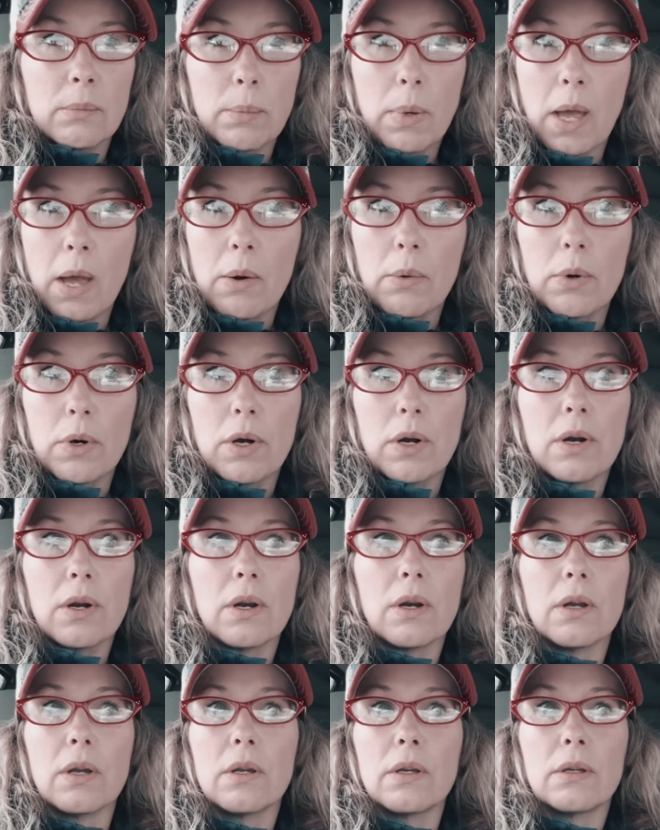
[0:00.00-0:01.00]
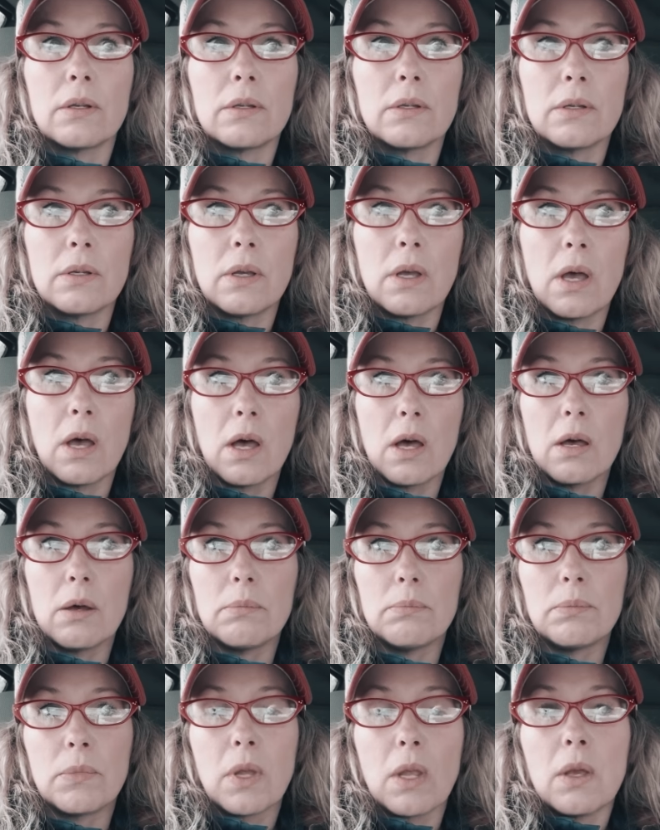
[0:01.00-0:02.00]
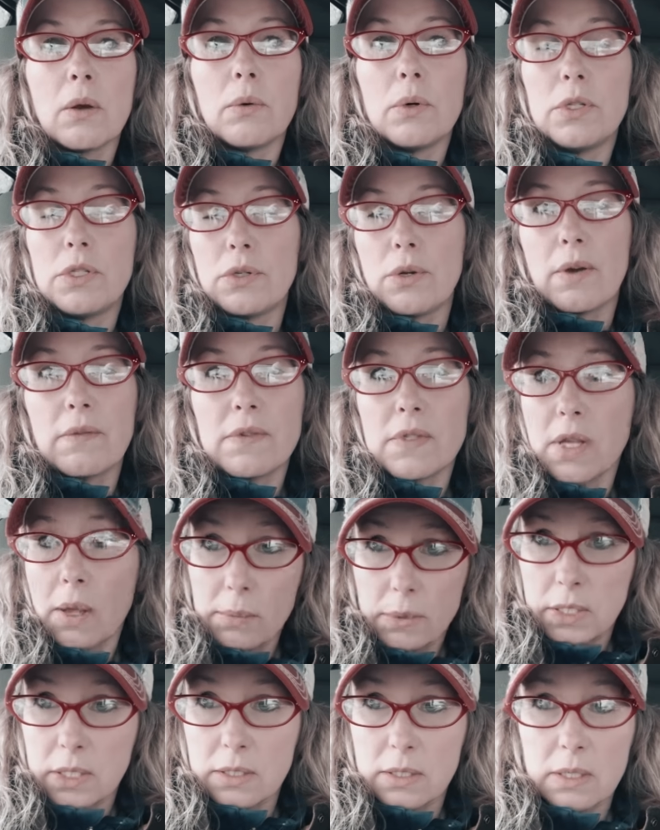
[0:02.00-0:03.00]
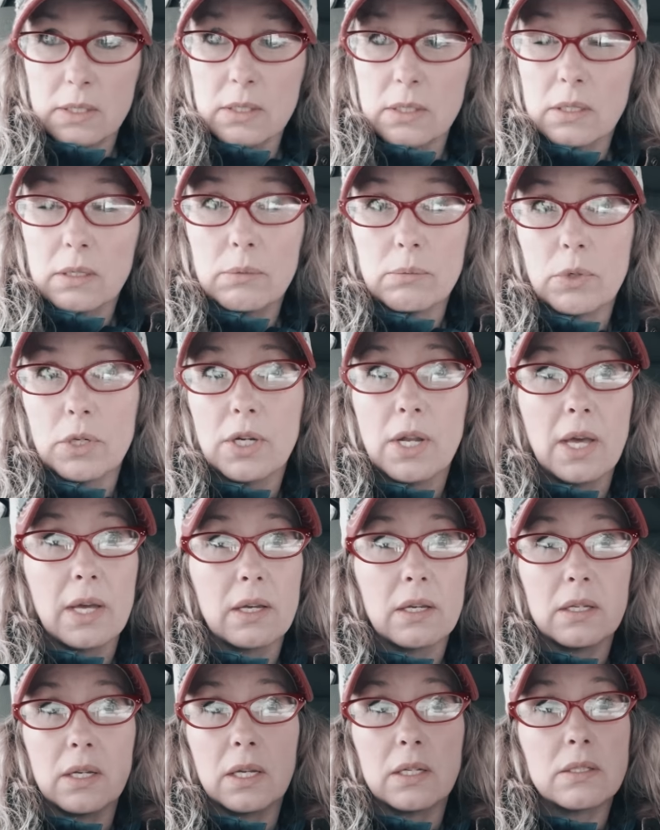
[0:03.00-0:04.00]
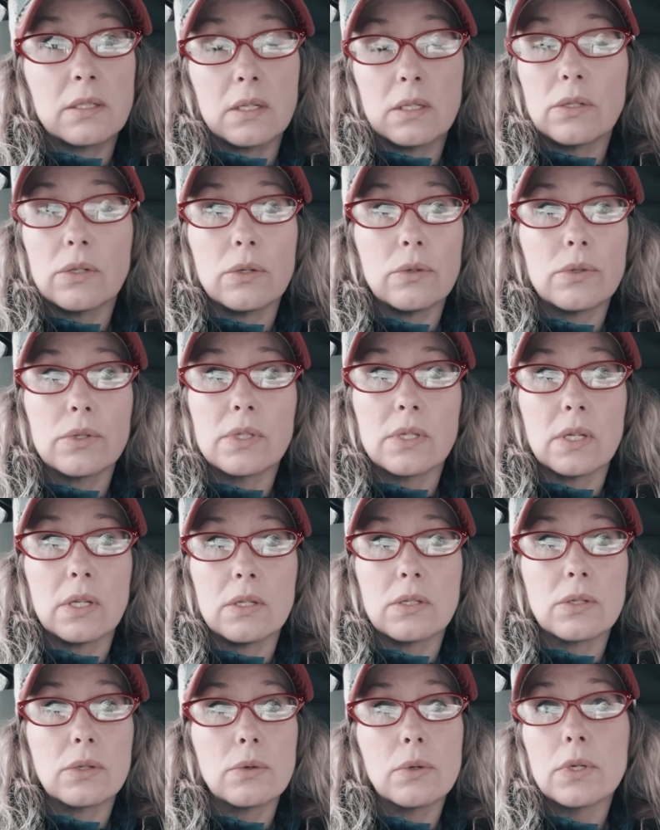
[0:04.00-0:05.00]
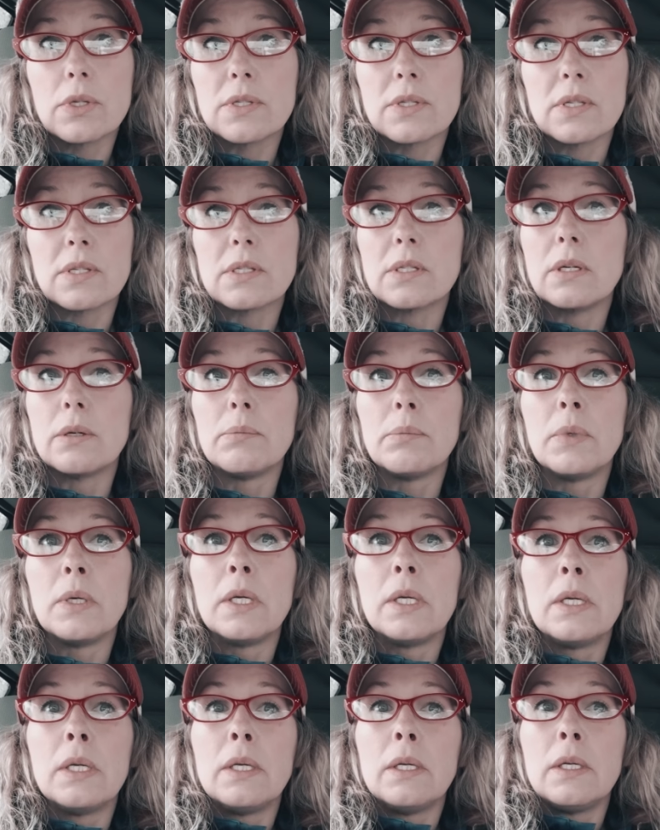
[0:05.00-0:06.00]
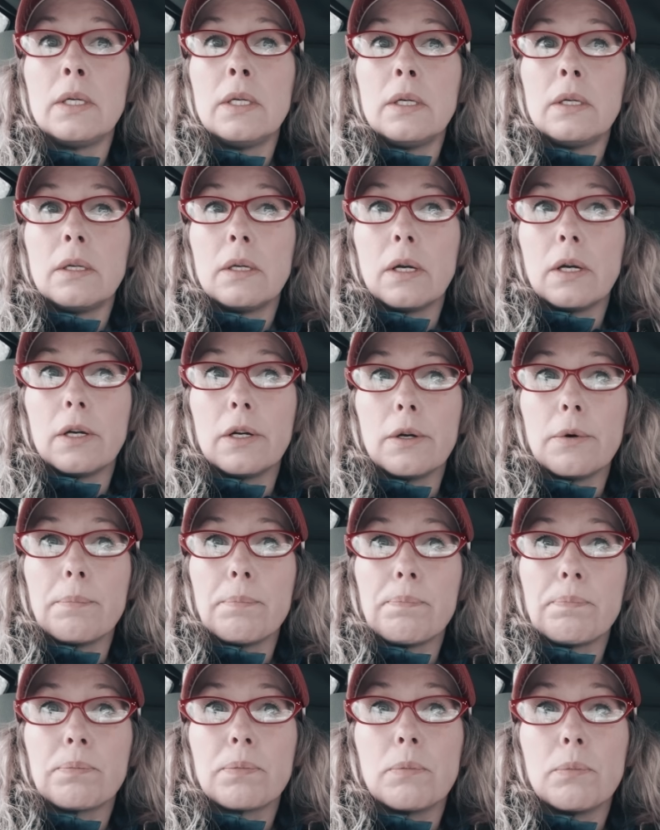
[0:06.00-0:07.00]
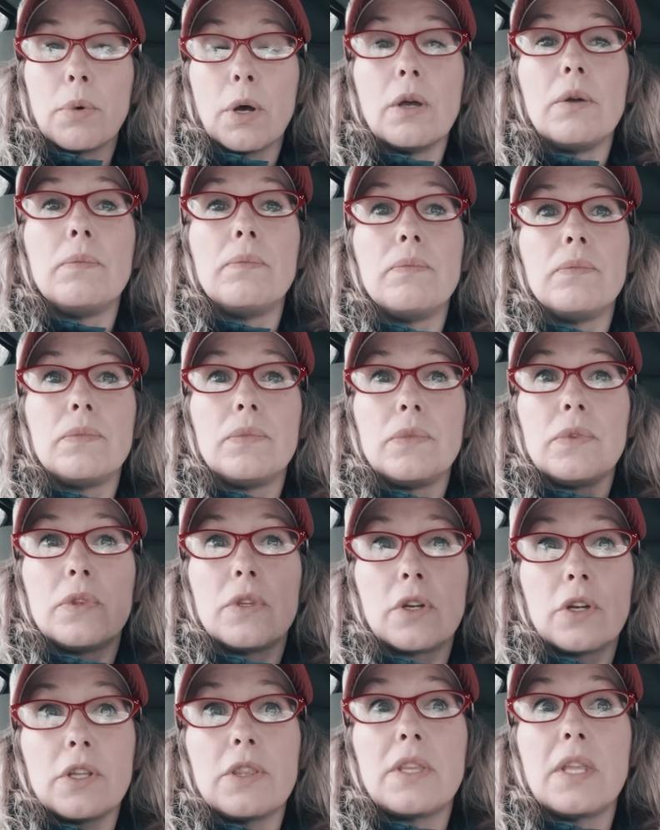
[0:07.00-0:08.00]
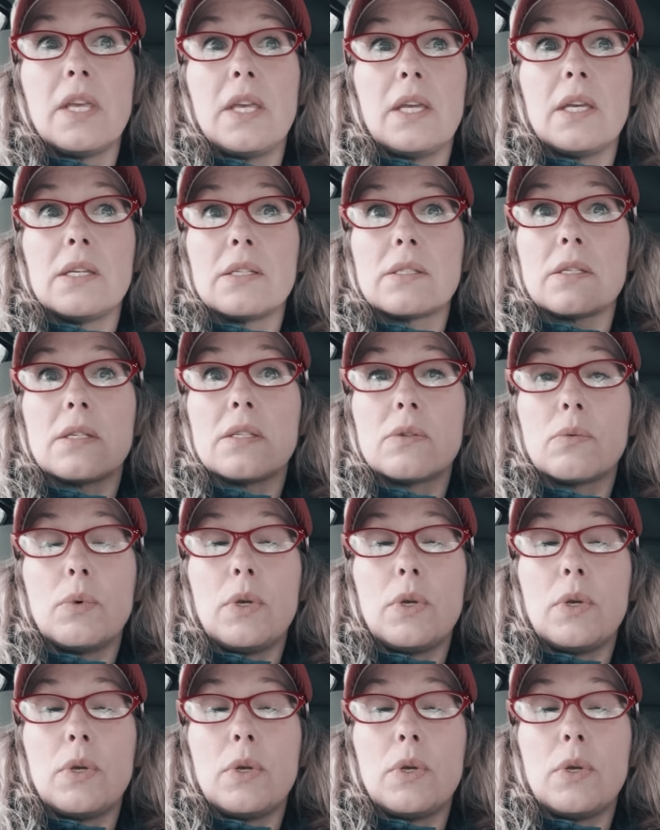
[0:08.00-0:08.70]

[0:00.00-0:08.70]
power. Um, we do have septic system. We're not connected to a city sewer system. Um, but the good thing is, is